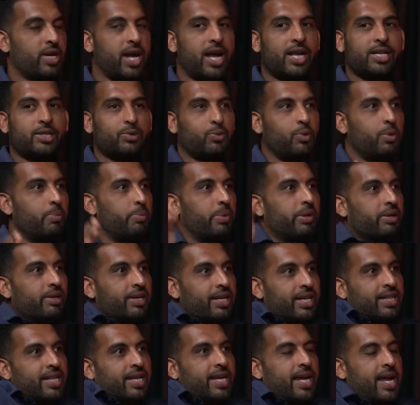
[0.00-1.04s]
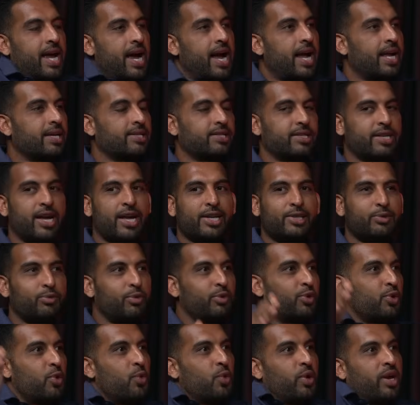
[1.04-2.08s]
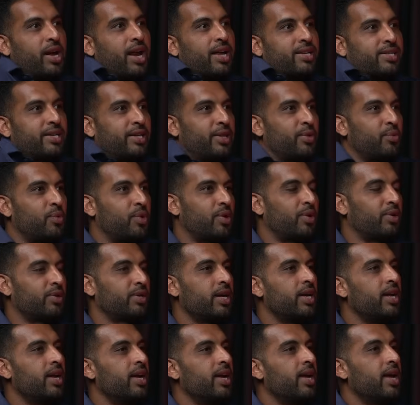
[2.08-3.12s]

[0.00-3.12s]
Yes, we're building the AIs. Yes, we're tokenizing the world.